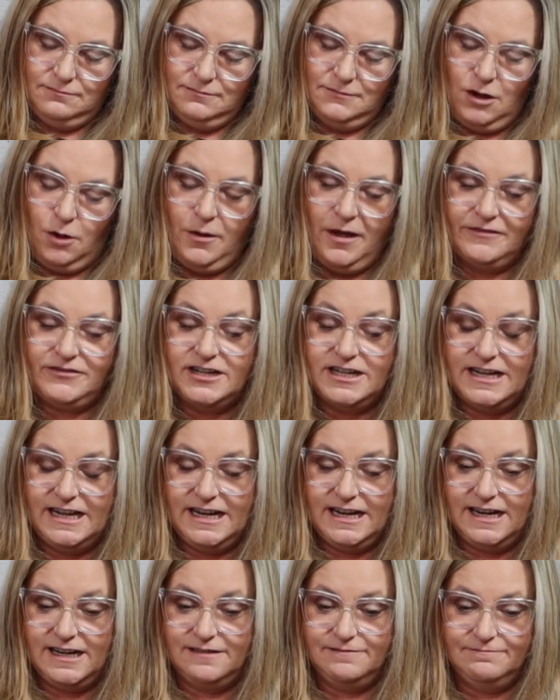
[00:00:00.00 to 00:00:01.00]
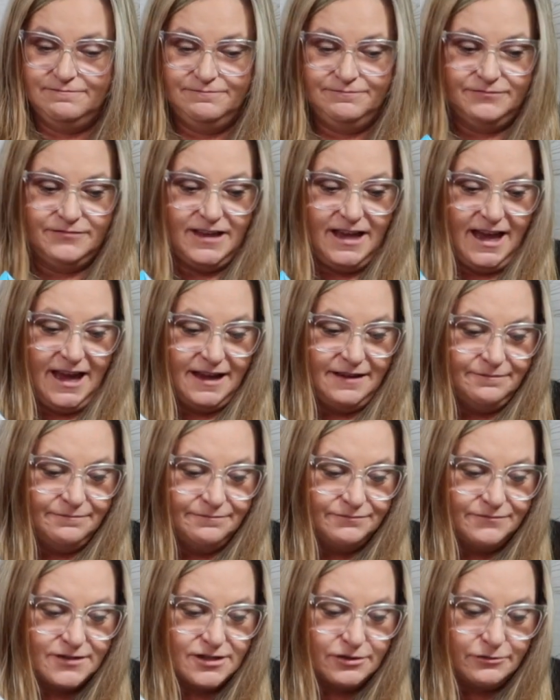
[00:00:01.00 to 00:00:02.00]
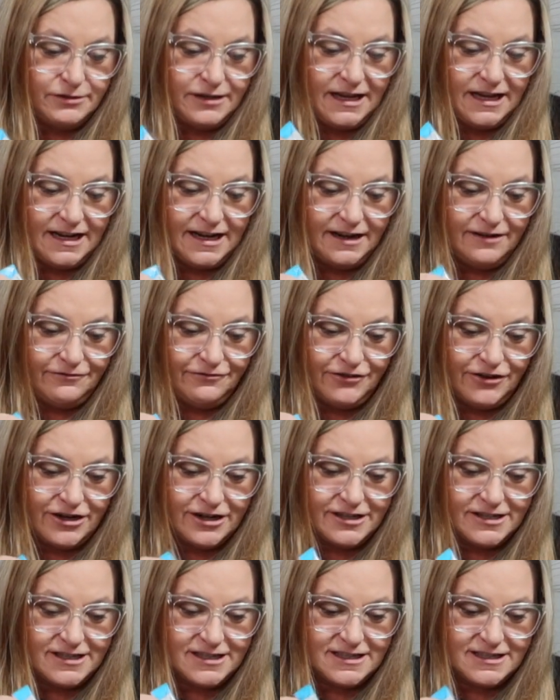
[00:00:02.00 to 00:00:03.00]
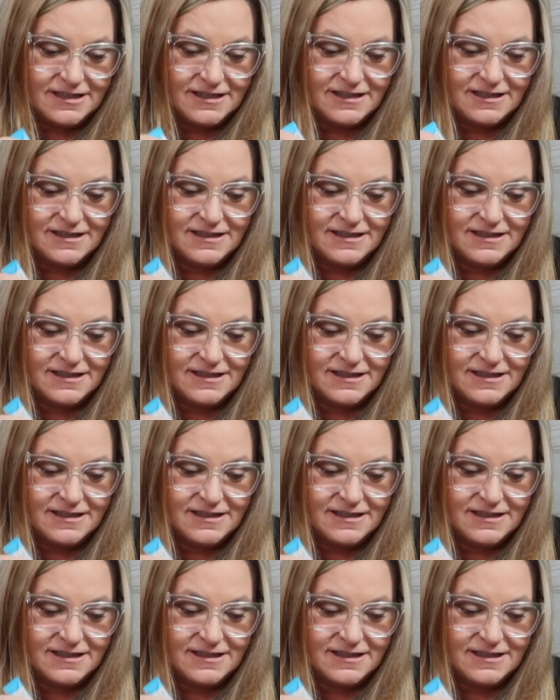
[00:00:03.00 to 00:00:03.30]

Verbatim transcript: Oh, I have to knead it. Okay, so knead it first.